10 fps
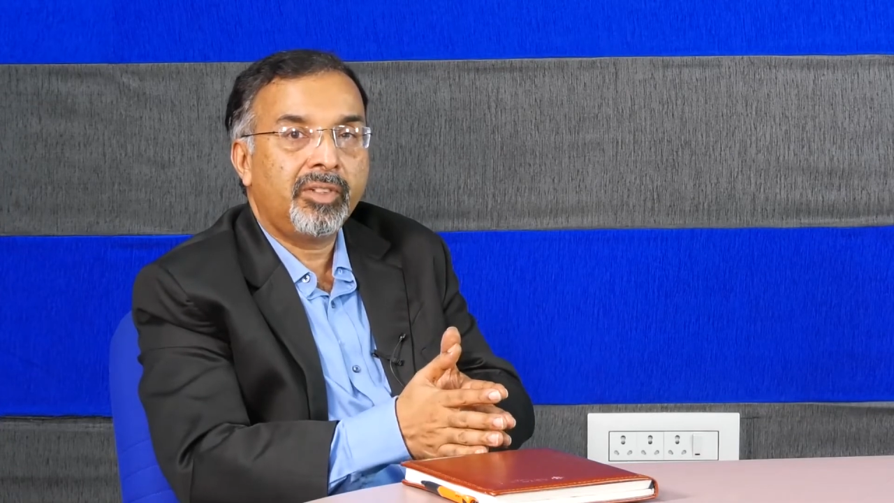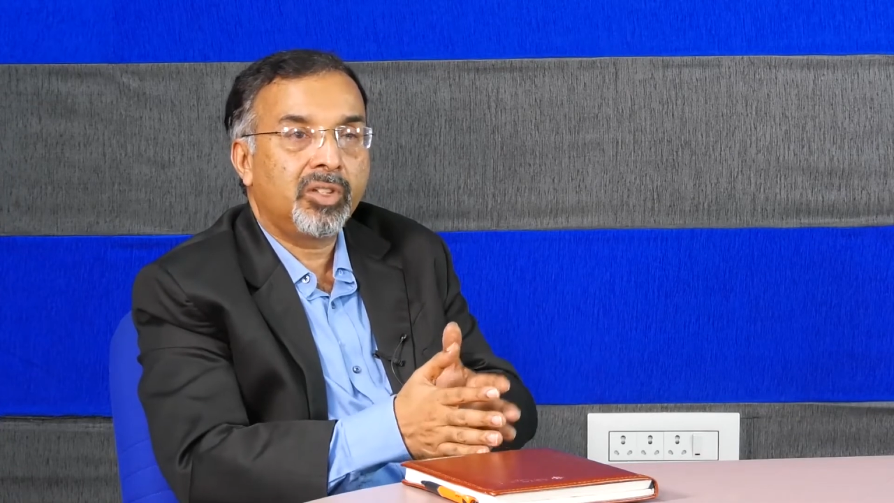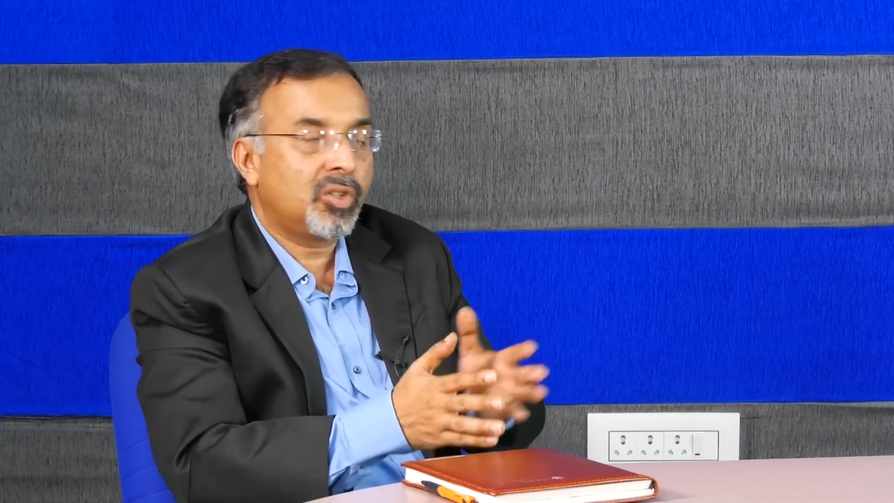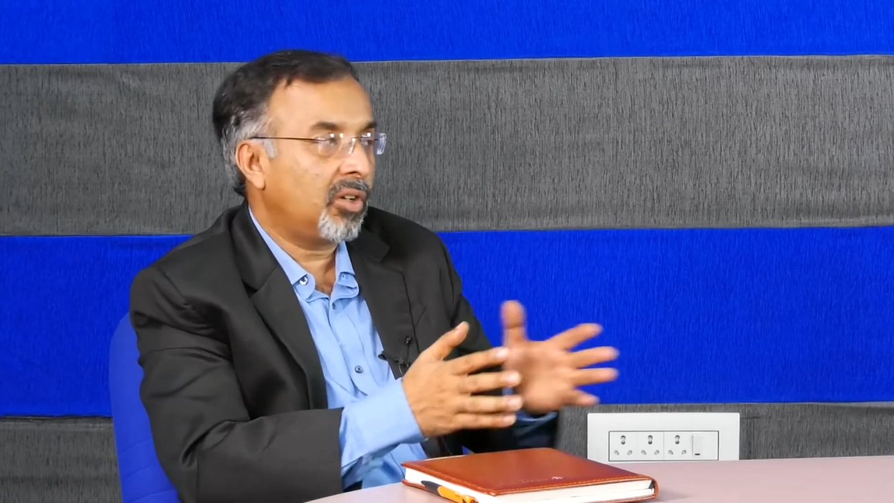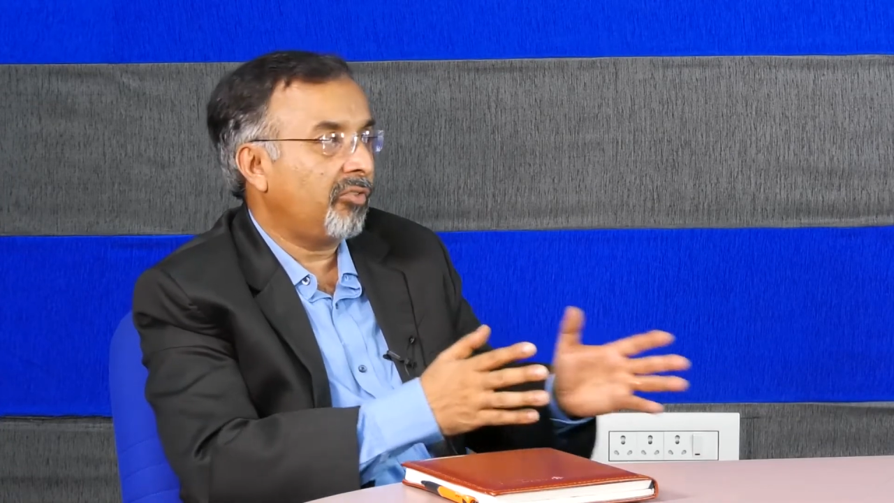
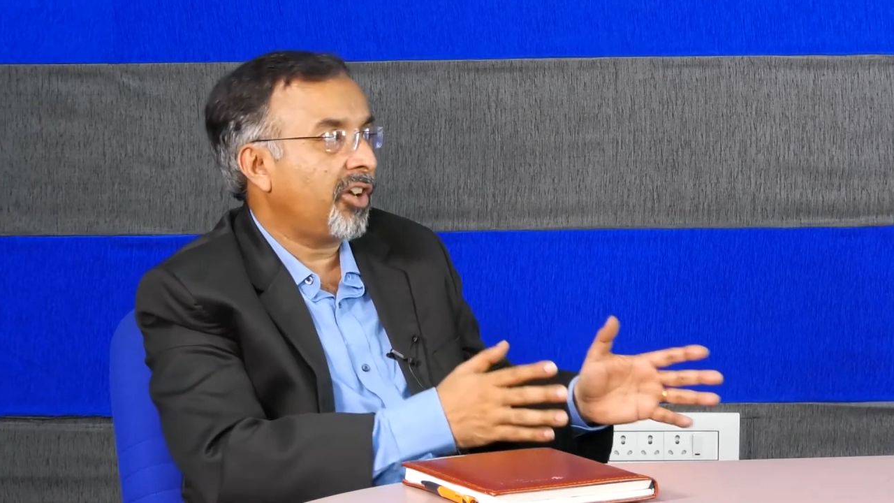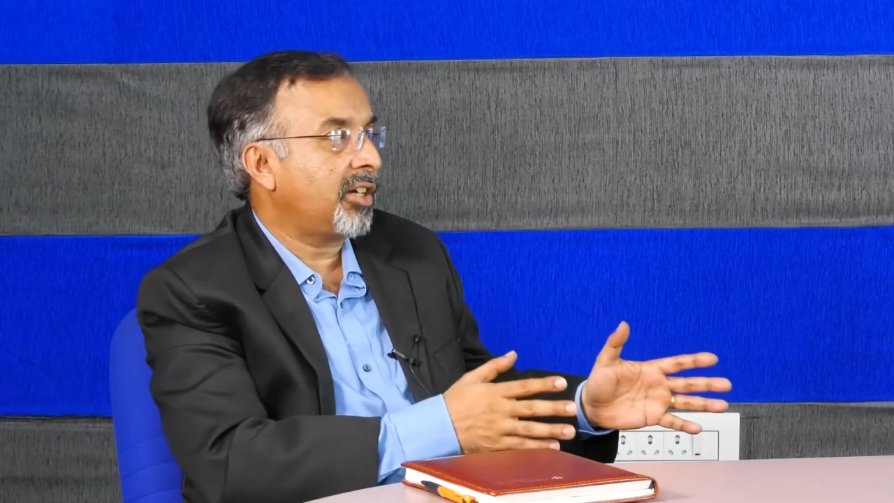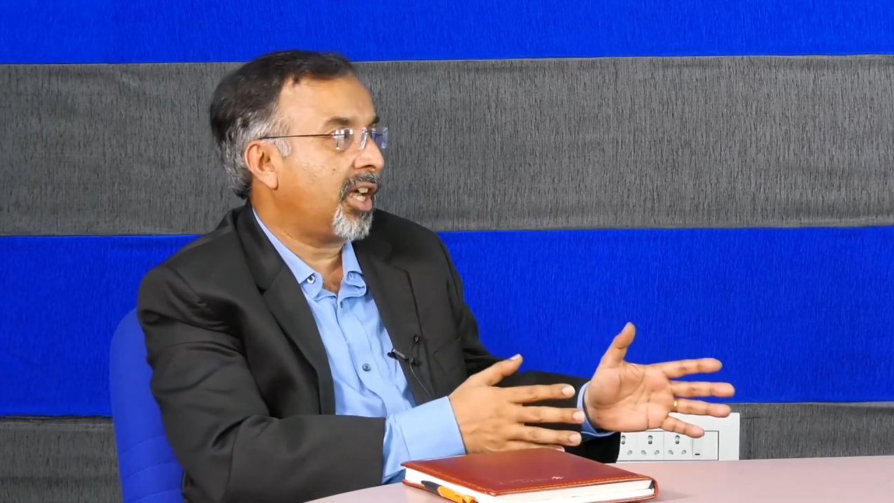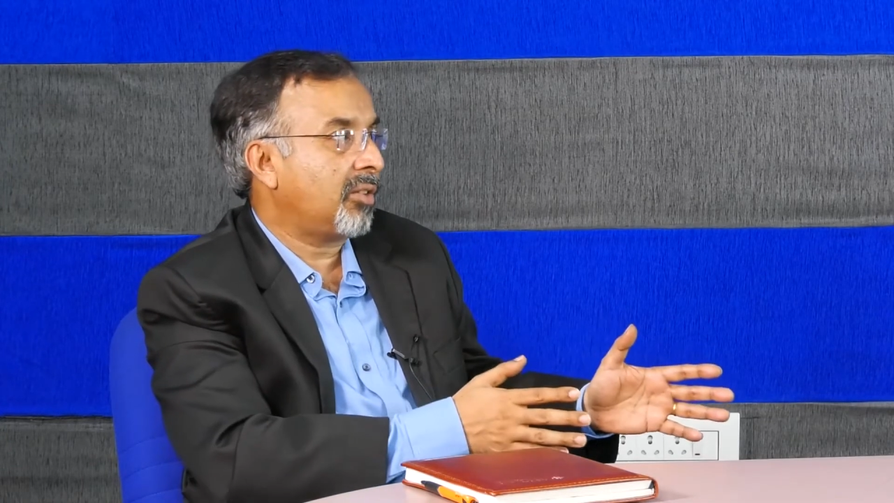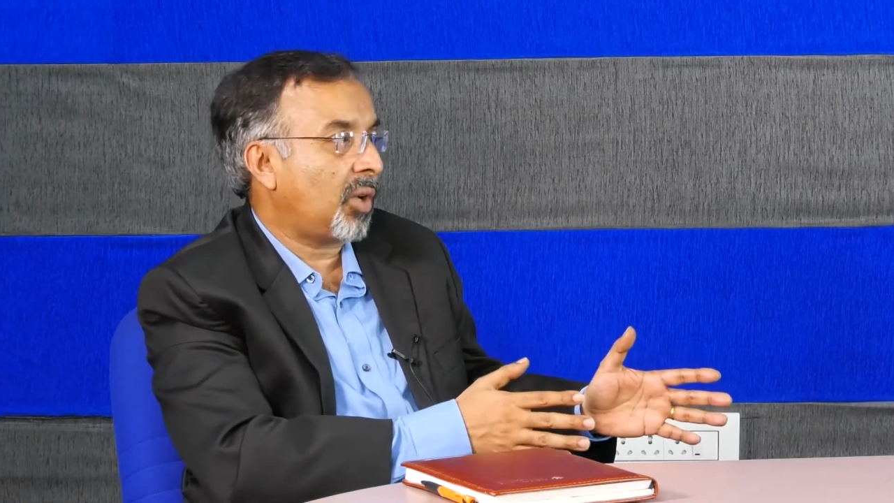So if you
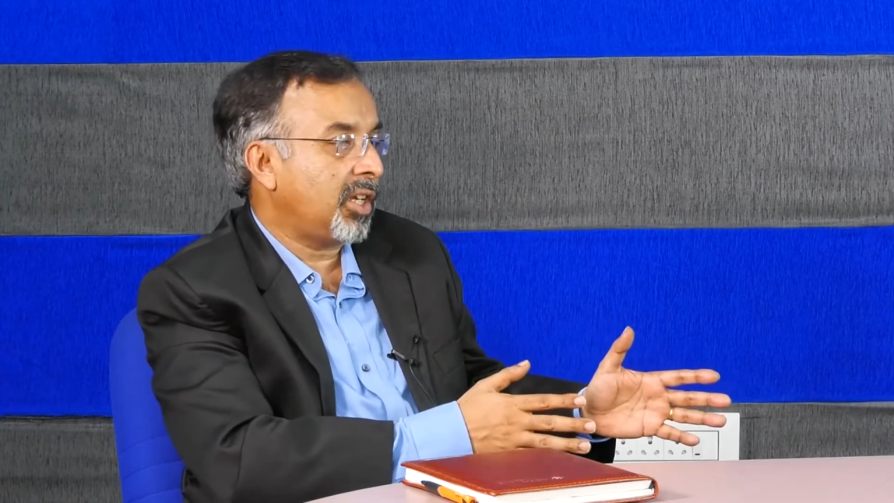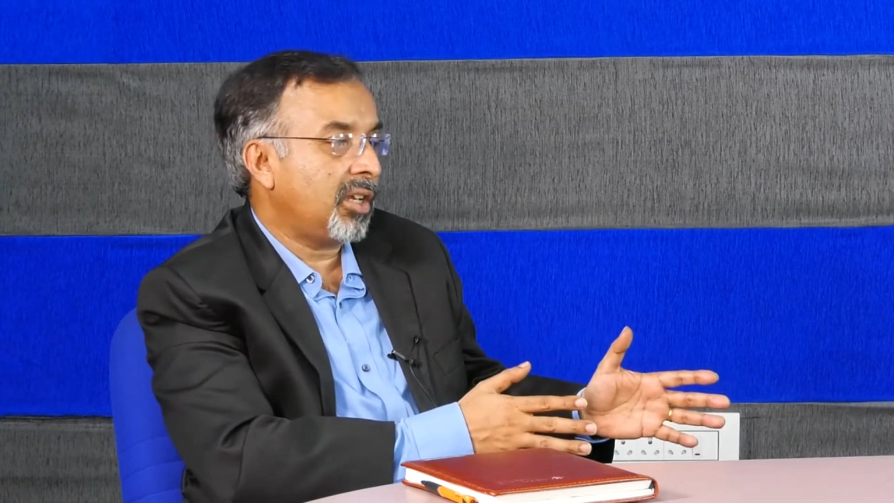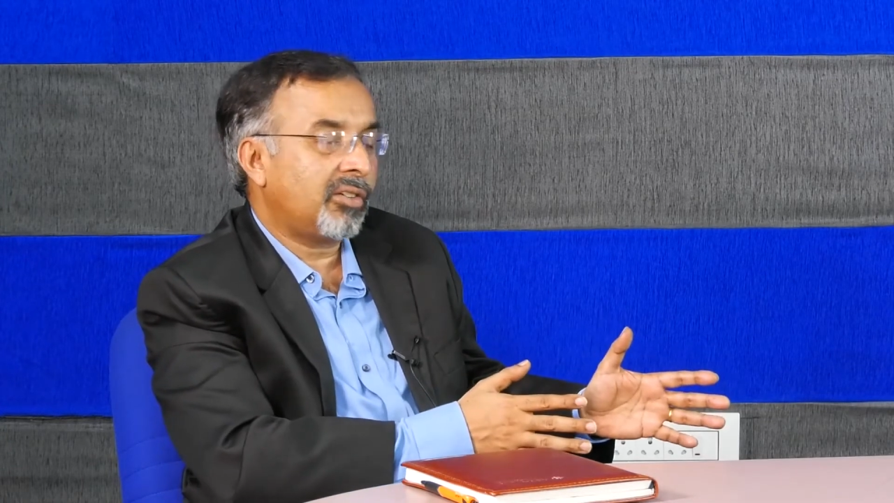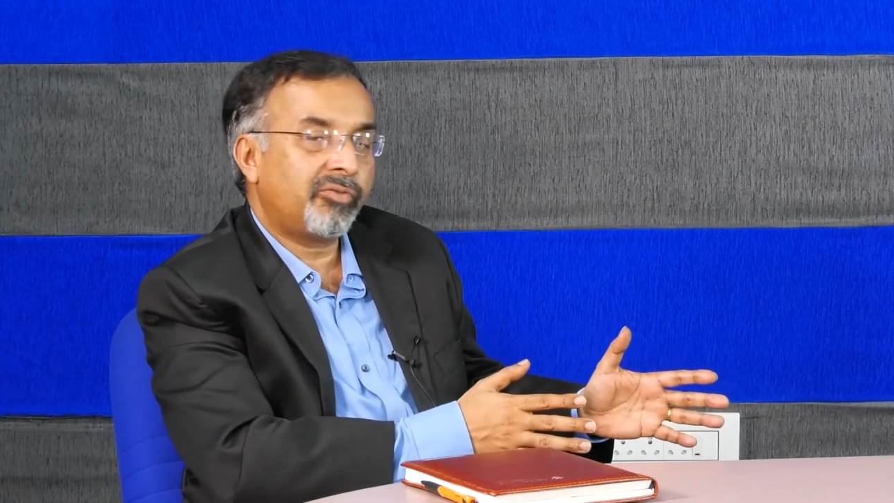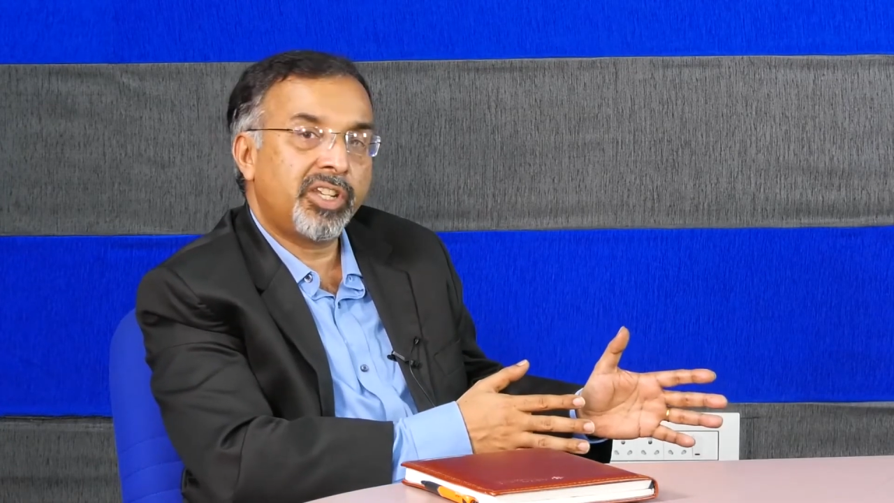have done 1
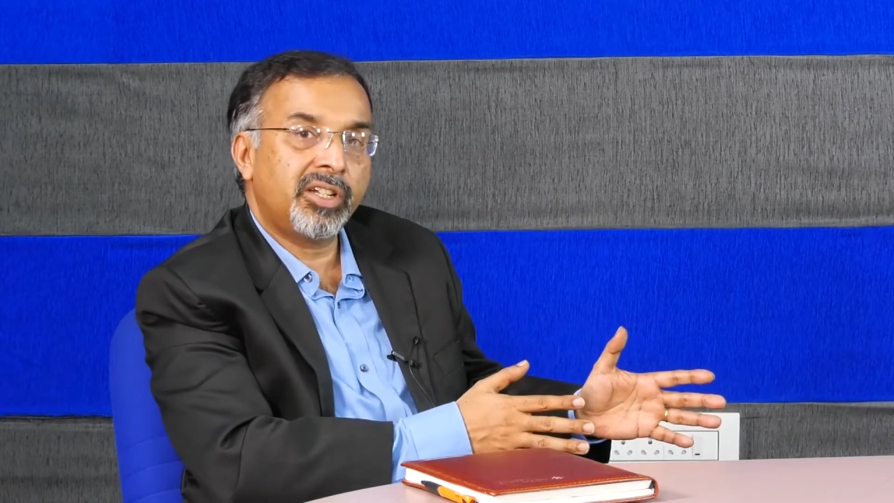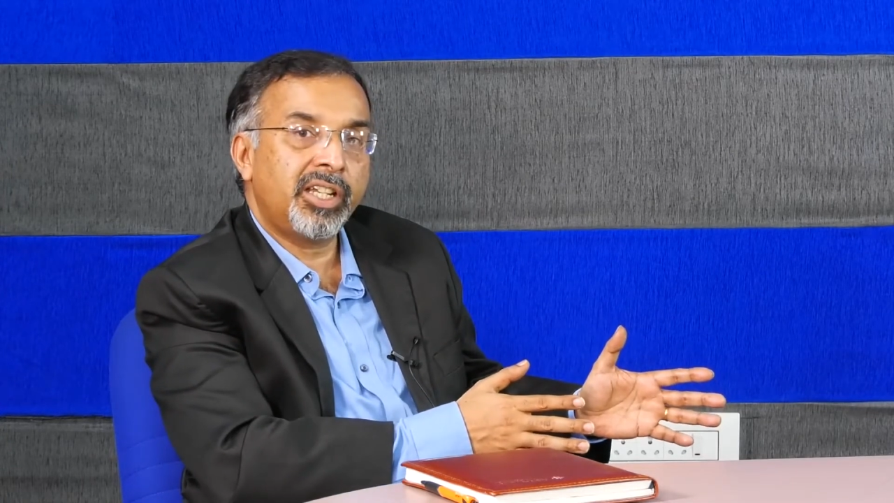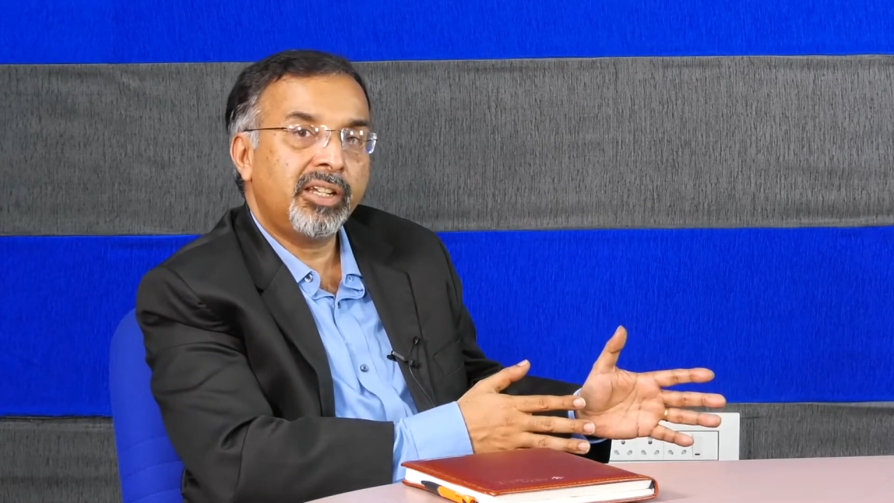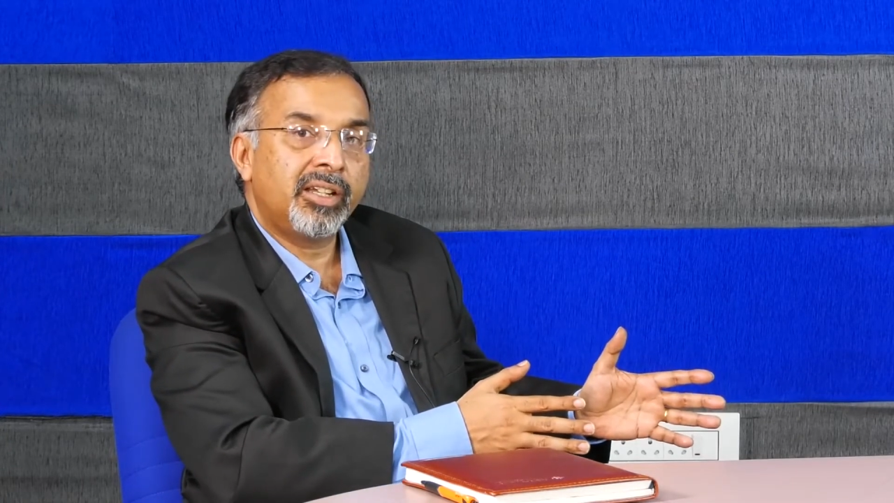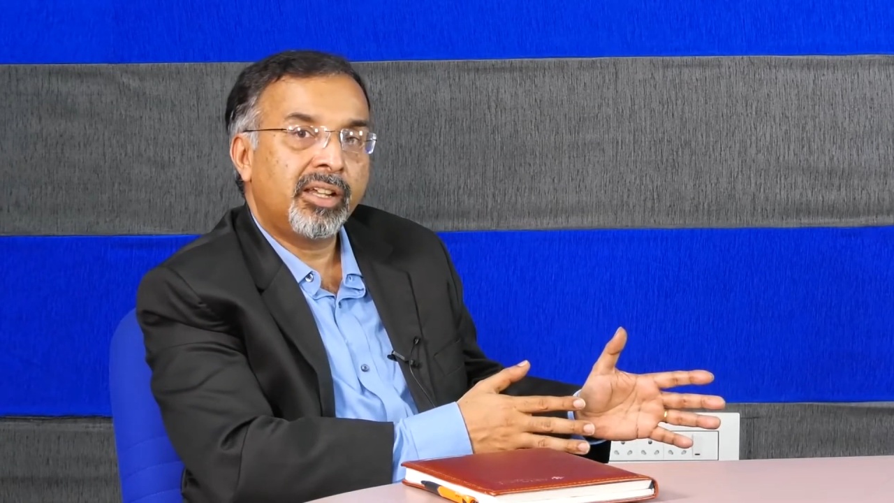year of
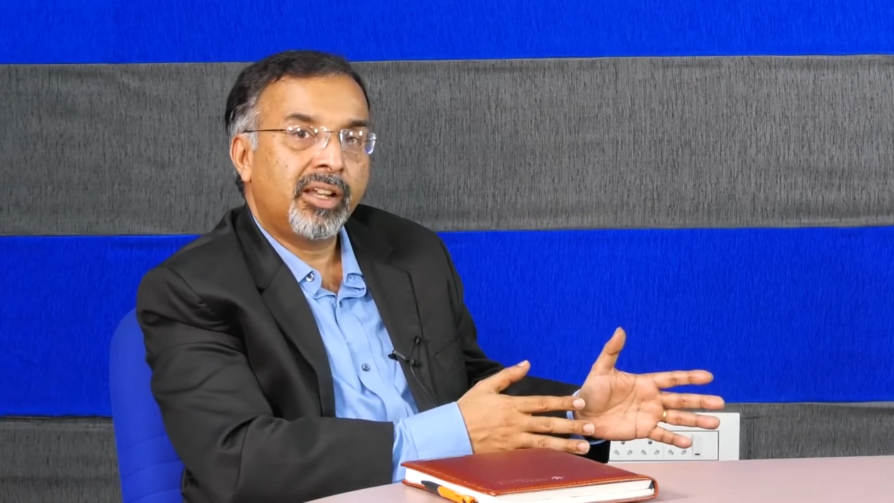journey